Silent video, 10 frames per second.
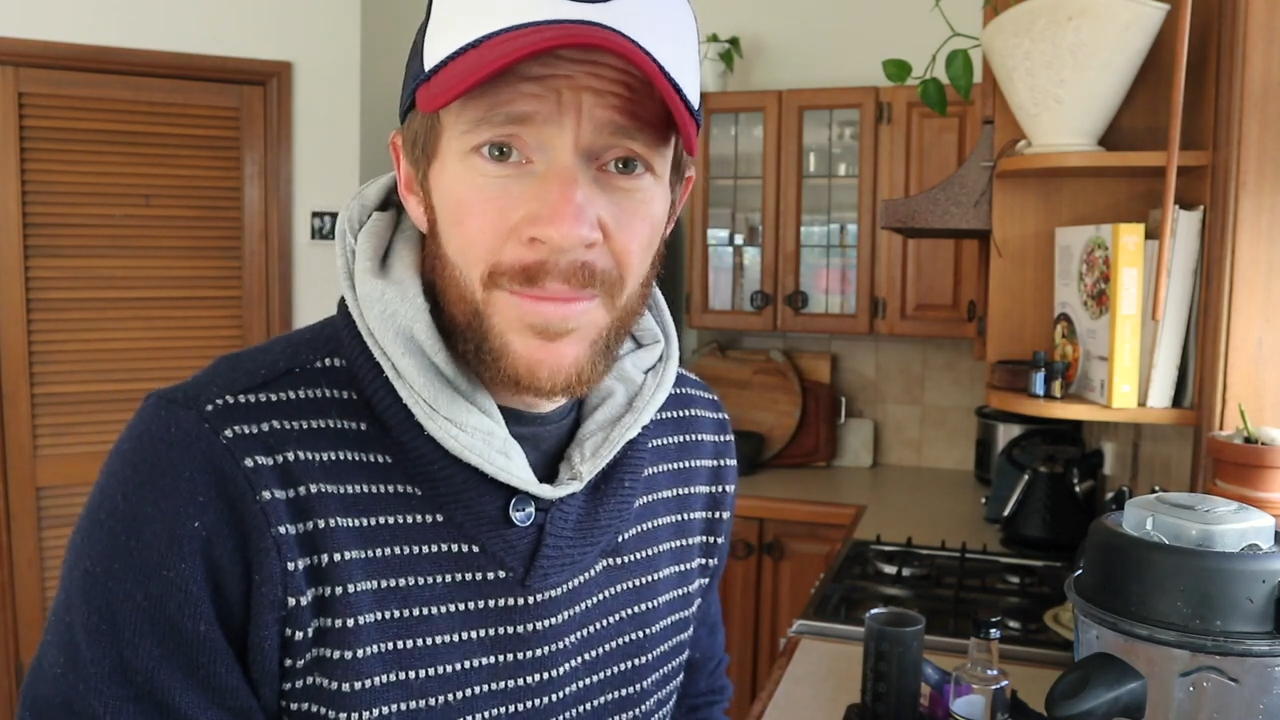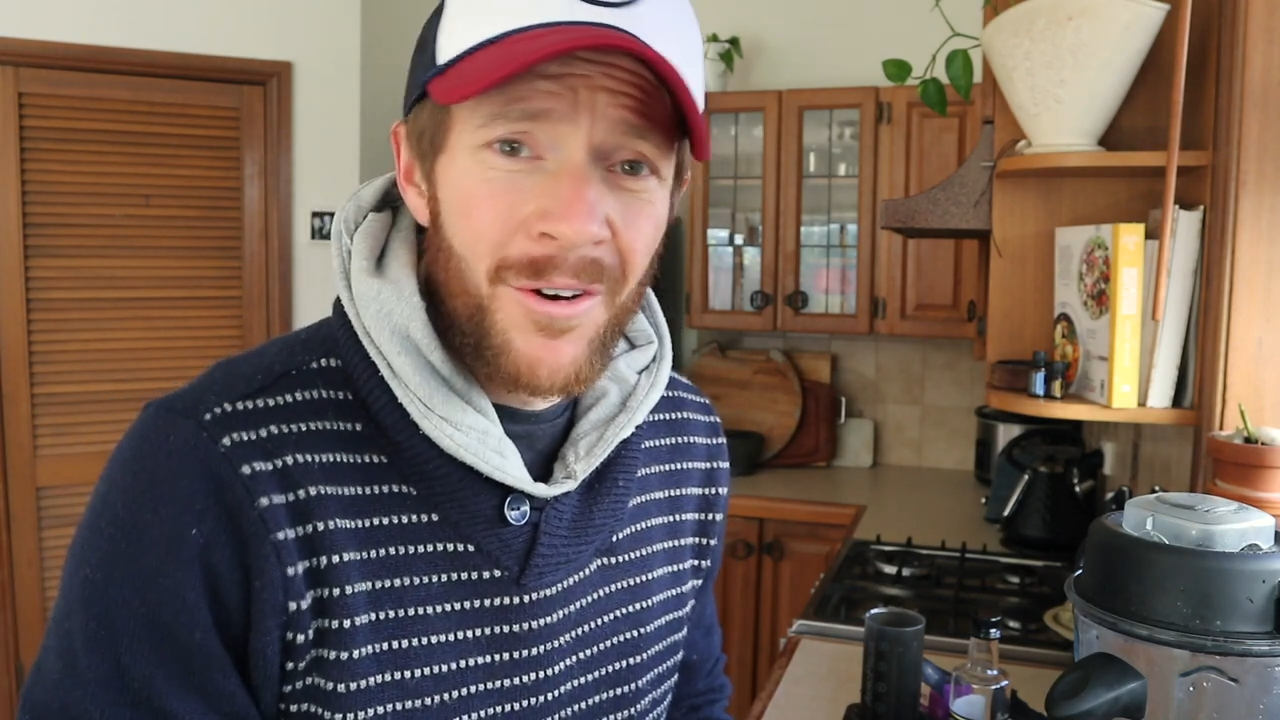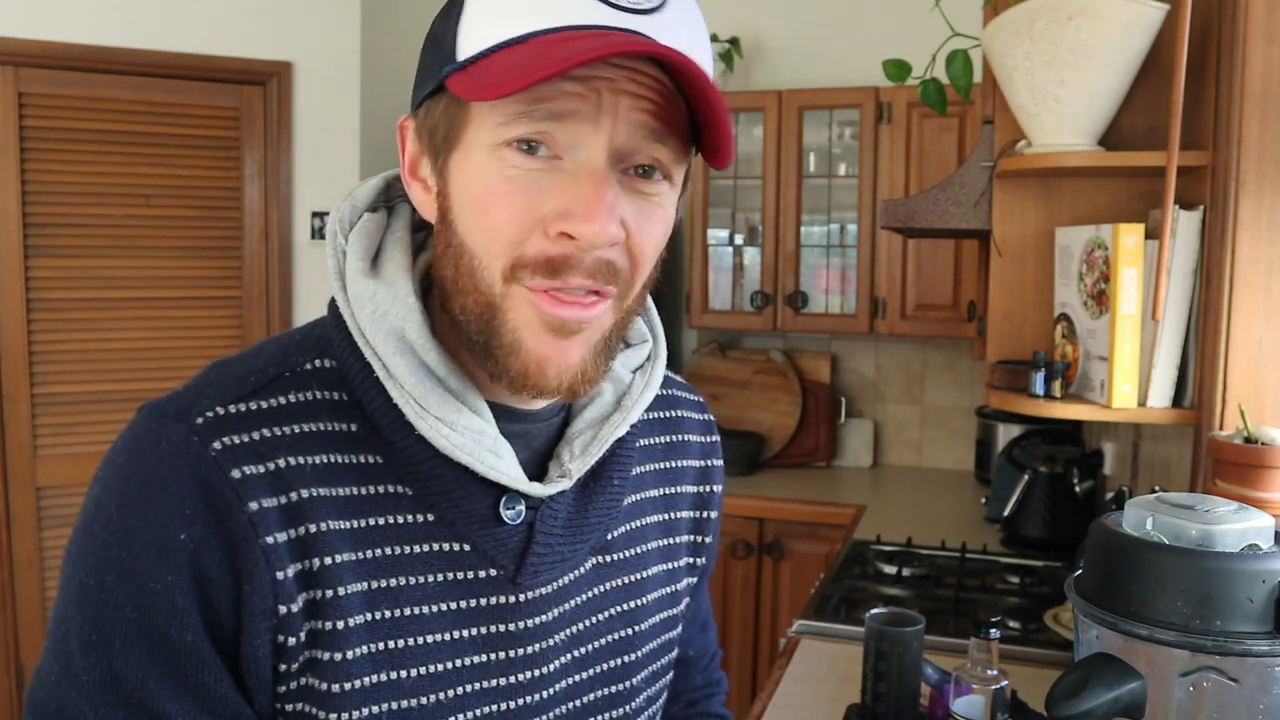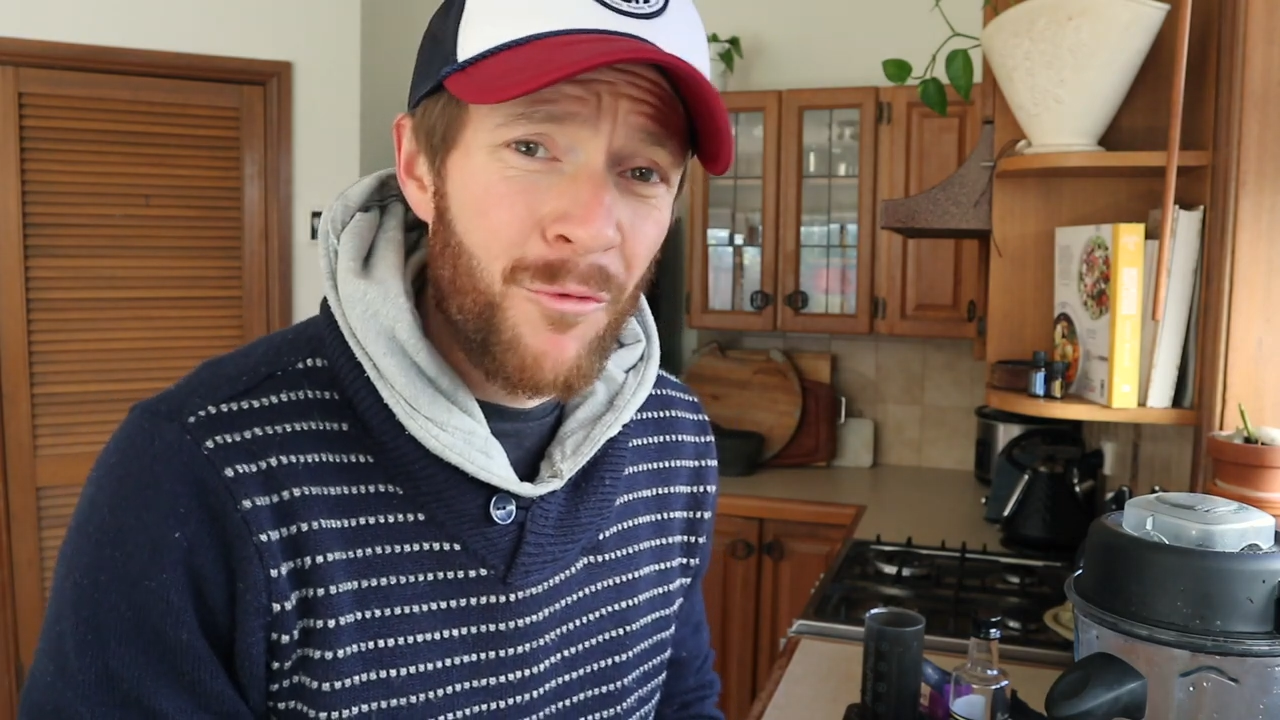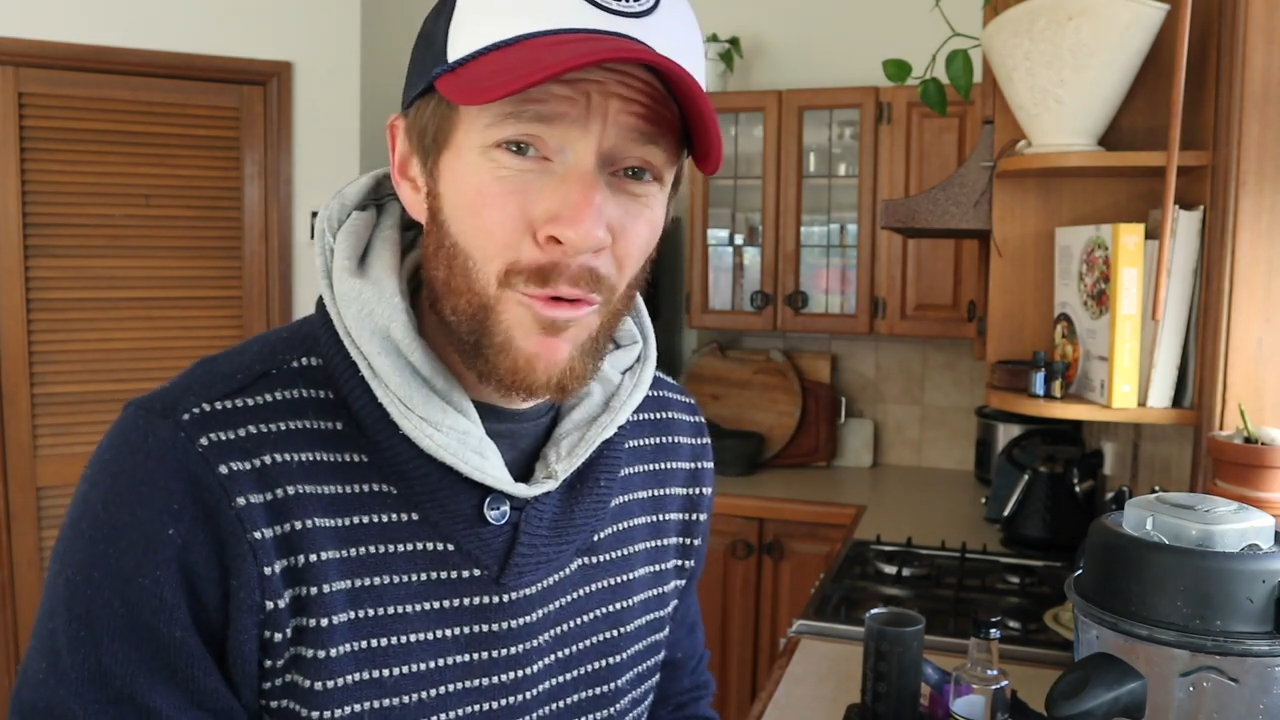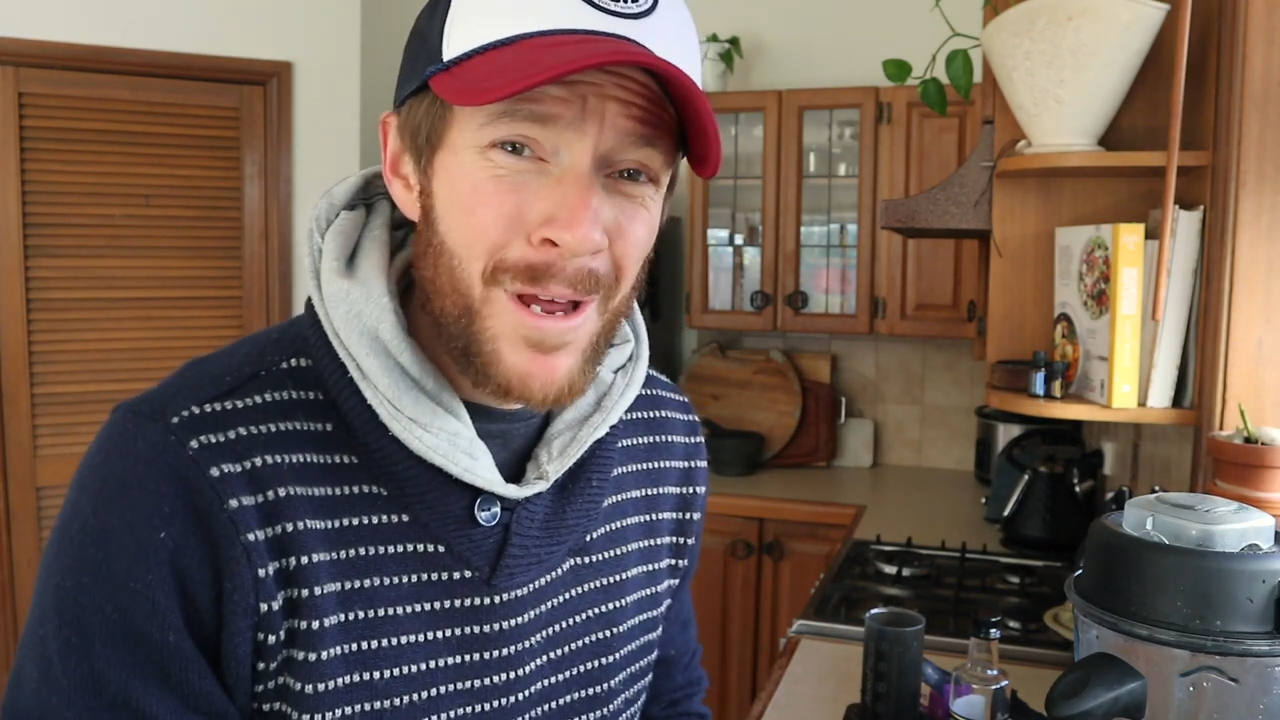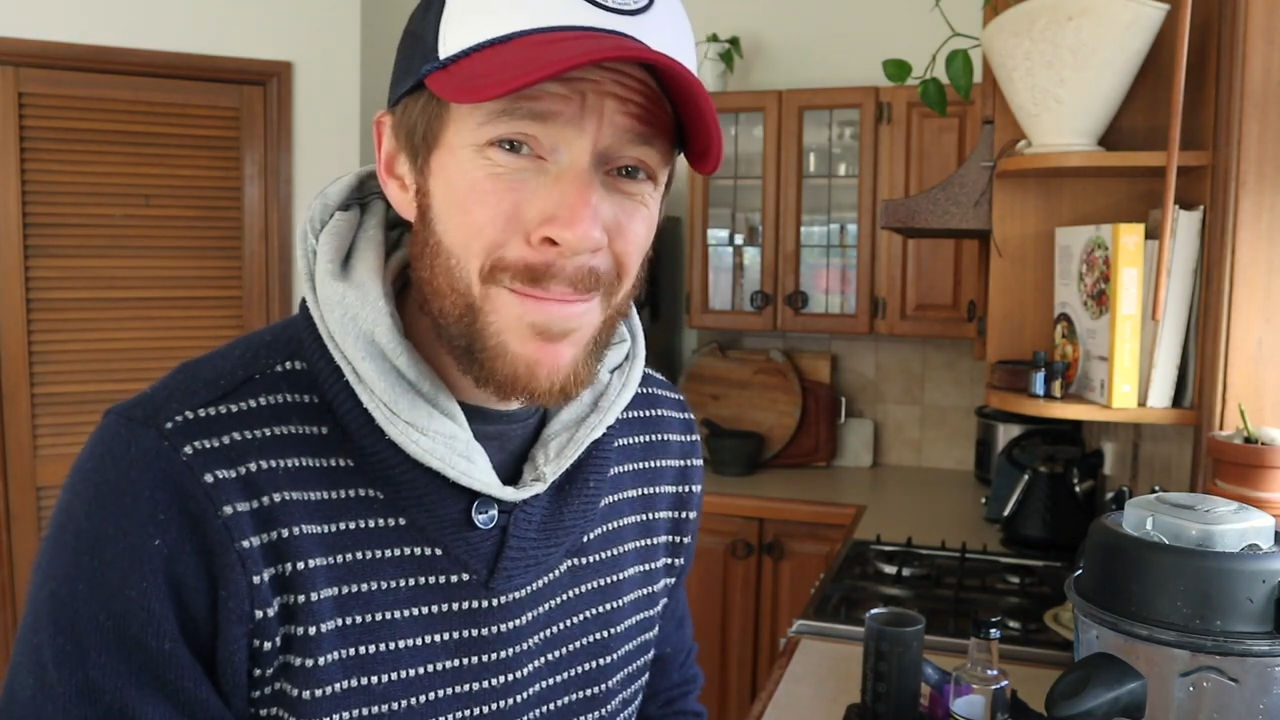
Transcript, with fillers: There are three